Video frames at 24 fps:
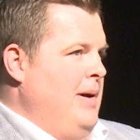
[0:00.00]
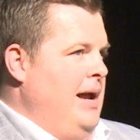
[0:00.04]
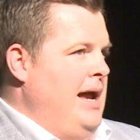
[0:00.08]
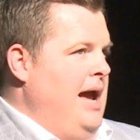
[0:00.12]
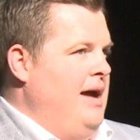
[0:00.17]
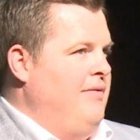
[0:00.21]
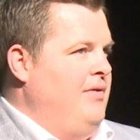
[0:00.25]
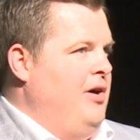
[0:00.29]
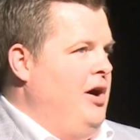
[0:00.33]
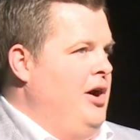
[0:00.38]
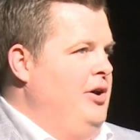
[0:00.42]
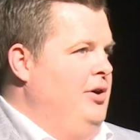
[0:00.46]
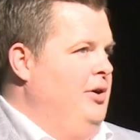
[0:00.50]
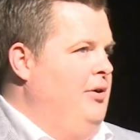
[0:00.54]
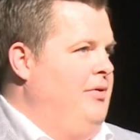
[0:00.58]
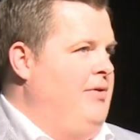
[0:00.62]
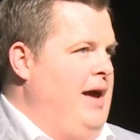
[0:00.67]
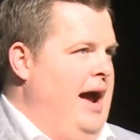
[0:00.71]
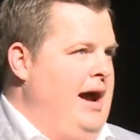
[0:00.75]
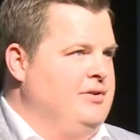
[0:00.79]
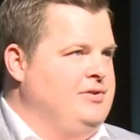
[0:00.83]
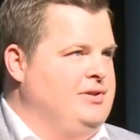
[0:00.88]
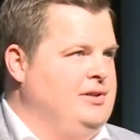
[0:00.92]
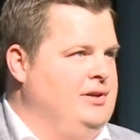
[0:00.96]
may have
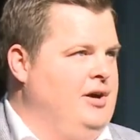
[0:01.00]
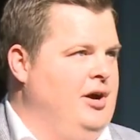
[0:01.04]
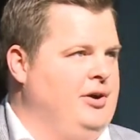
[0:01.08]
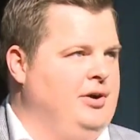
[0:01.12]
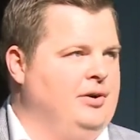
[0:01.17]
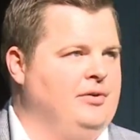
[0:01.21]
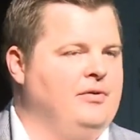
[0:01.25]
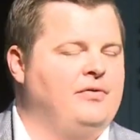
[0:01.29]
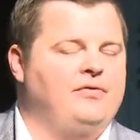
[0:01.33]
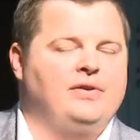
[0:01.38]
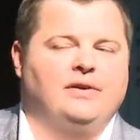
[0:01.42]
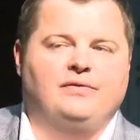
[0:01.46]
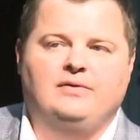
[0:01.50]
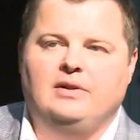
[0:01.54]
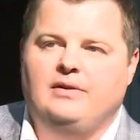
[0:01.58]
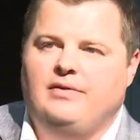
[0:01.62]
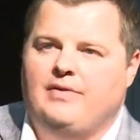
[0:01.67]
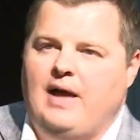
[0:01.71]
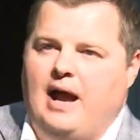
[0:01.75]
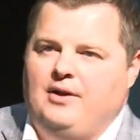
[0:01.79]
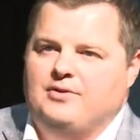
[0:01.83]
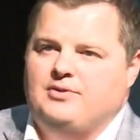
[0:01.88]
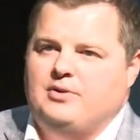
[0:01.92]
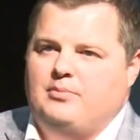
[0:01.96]
100,000,
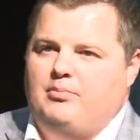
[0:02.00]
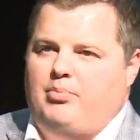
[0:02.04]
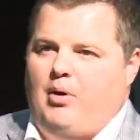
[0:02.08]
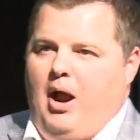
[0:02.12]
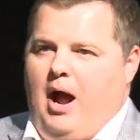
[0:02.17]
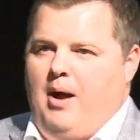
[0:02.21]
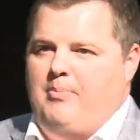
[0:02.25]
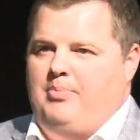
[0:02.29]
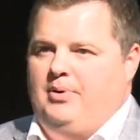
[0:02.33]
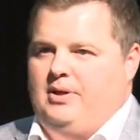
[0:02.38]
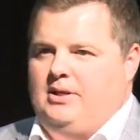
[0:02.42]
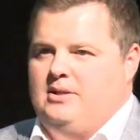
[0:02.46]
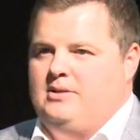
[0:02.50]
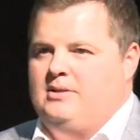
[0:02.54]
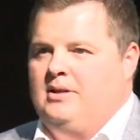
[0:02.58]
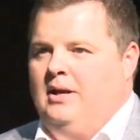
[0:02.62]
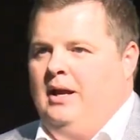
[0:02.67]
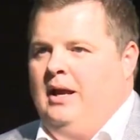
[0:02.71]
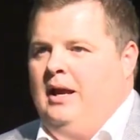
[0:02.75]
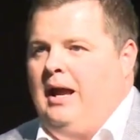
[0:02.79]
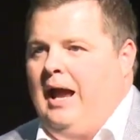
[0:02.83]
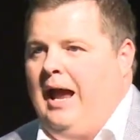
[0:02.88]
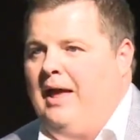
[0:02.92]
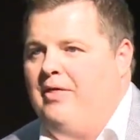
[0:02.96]
150,000 properties,
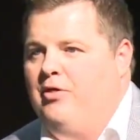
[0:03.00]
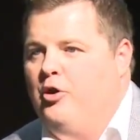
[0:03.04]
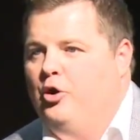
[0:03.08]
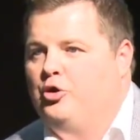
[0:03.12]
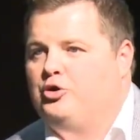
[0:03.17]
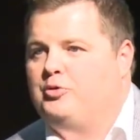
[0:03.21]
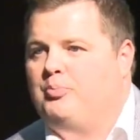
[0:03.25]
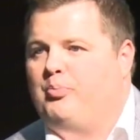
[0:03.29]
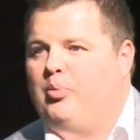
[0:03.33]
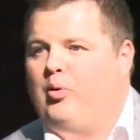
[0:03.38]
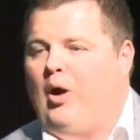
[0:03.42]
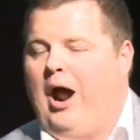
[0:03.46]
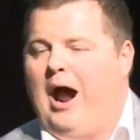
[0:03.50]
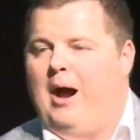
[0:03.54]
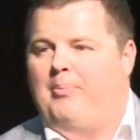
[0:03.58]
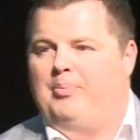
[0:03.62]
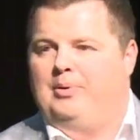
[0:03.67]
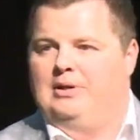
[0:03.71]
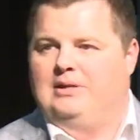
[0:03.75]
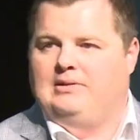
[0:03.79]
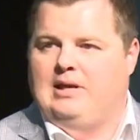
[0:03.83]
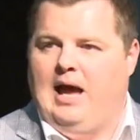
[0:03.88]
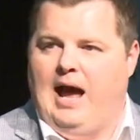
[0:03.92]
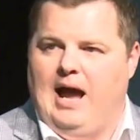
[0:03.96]
and those
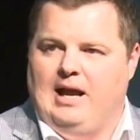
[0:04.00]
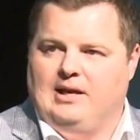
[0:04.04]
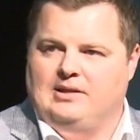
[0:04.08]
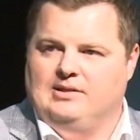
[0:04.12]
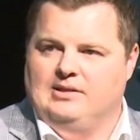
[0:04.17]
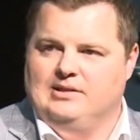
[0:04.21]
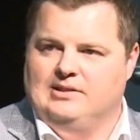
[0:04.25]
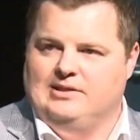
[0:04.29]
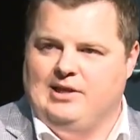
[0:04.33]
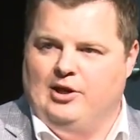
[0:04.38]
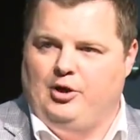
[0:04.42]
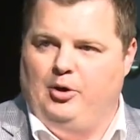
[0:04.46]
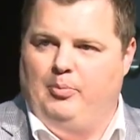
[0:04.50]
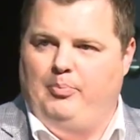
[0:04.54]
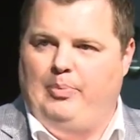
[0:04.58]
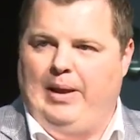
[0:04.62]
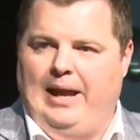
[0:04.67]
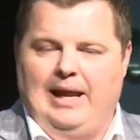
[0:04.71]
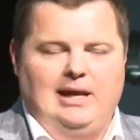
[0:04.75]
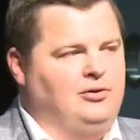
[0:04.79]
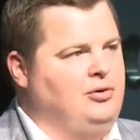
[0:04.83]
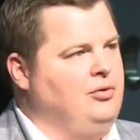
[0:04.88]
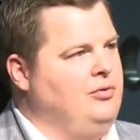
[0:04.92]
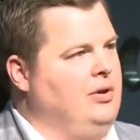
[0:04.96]
property taxes that are
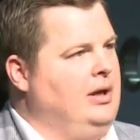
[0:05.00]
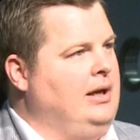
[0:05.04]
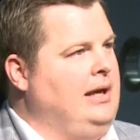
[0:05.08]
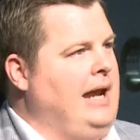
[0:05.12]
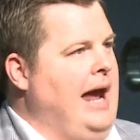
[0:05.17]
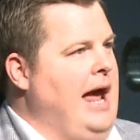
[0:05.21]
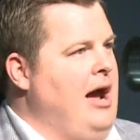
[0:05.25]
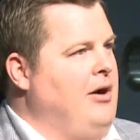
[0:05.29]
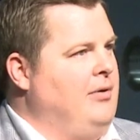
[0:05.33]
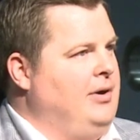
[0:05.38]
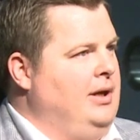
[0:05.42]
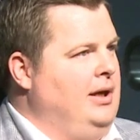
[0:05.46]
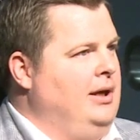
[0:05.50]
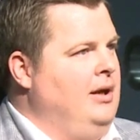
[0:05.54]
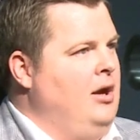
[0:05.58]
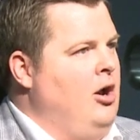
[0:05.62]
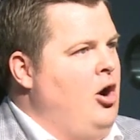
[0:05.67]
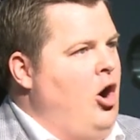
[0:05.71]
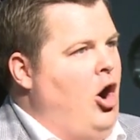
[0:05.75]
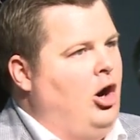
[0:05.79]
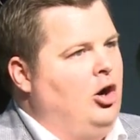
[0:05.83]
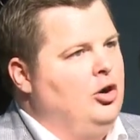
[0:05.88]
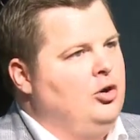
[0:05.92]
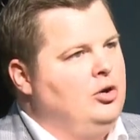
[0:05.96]
paid to the county
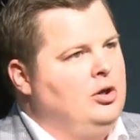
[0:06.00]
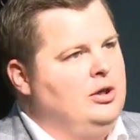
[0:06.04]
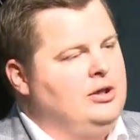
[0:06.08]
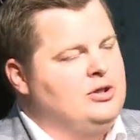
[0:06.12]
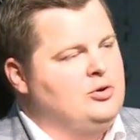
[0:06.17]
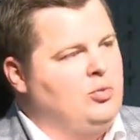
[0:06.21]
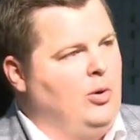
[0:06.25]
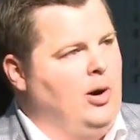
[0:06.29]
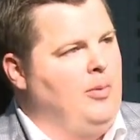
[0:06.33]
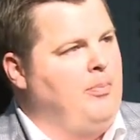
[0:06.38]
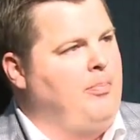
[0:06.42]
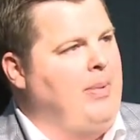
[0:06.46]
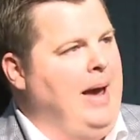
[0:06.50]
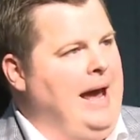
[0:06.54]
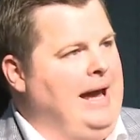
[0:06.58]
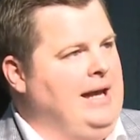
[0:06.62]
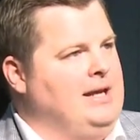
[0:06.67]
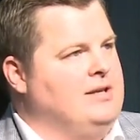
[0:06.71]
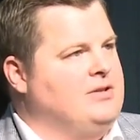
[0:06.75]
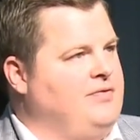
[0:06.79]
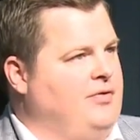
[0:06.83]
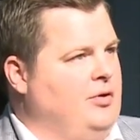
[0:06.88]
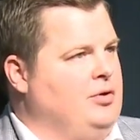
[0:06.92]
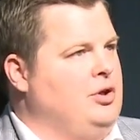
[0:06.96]
is what
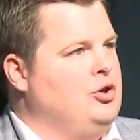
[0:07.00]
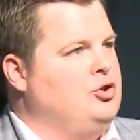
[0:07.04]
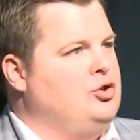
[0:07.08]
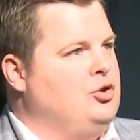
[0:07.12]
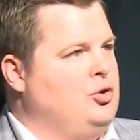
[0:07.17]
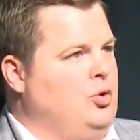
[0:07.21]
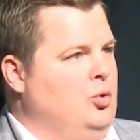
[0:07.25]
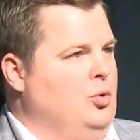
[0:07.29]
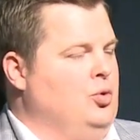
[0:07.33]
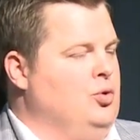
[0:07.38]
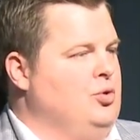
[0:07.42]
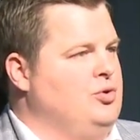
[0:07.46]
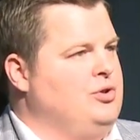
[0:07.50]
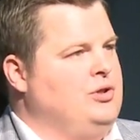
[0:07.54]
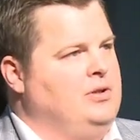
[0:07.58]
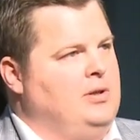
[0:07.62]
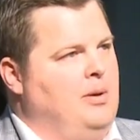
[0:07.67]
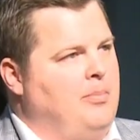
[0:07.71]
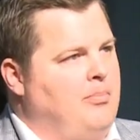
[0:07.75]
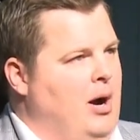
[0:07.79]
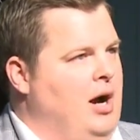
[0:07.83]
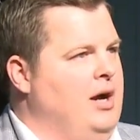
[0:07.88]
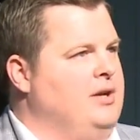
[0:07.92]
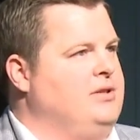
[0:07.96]
pays for the schools and
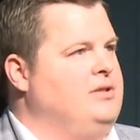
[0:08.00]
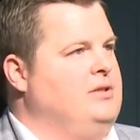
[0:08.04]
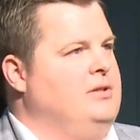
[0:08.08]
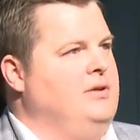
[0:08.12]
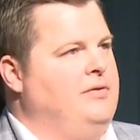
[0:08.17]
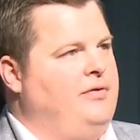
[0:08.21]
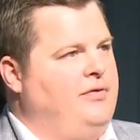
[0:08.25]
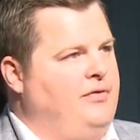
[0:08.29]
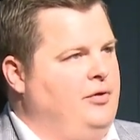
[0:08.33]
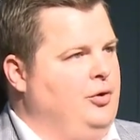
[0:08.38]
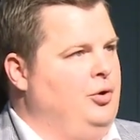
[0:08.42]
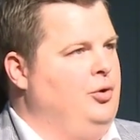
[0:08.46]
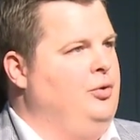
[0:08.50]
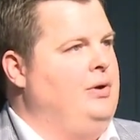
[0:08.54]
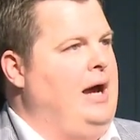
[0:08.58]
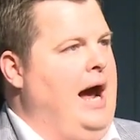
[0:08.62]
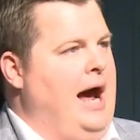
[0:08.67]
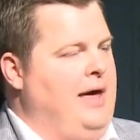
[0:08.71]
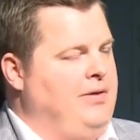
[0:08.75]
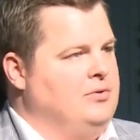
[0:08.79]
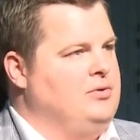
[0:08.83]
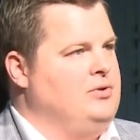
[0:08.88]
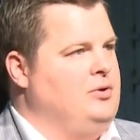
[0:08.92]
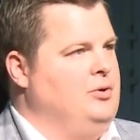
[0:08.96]
the bus and the food
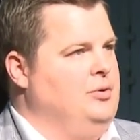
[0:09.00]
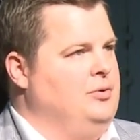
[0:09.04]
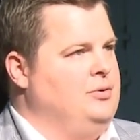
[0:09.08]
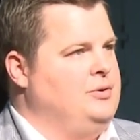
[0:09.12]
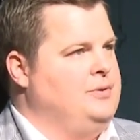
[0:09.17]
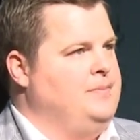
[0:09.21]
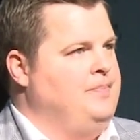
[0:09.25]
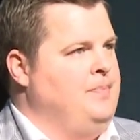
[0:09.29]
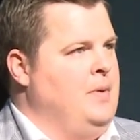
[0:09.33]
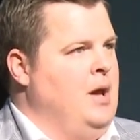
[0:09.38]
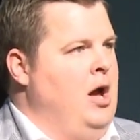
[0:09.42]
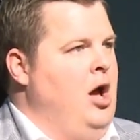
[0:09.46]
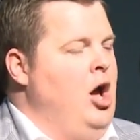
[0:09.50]
at those schools.